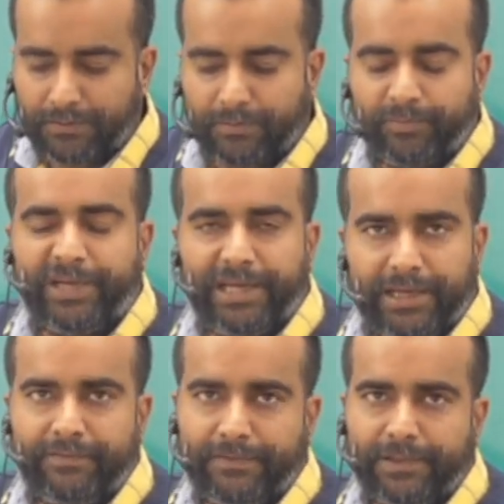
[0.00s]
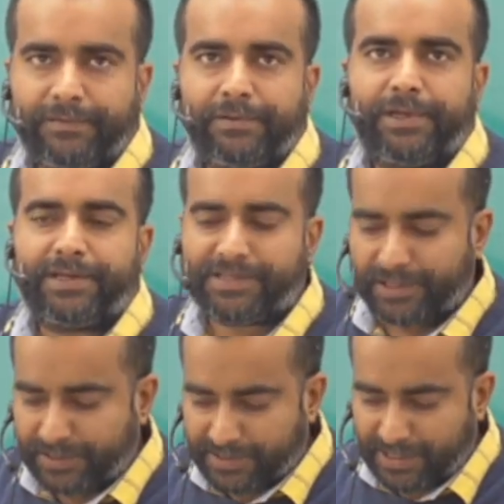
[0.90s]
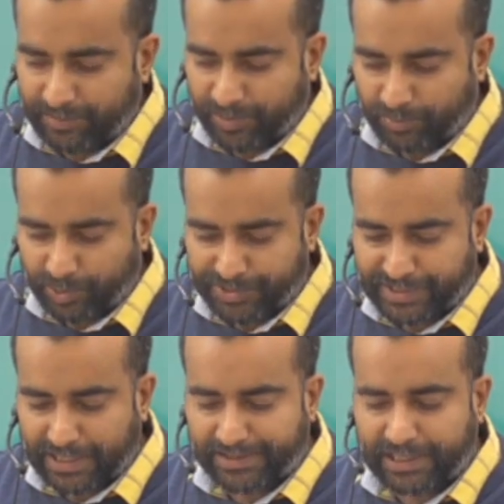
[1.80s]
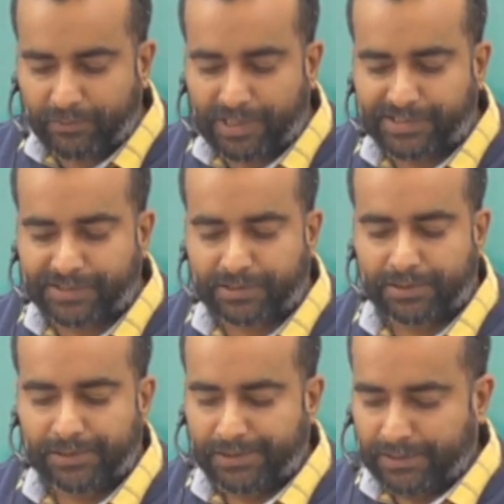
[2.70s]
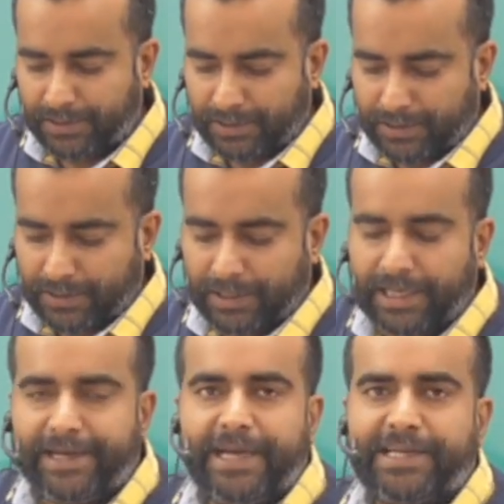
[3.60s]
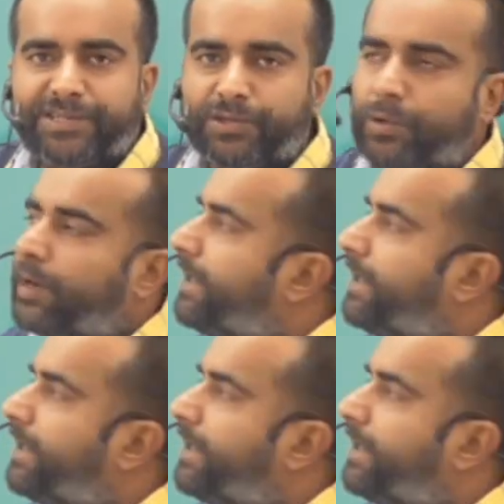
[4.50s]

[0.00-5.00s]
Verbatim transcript: believed, the researchers have proposed that there was an asteroid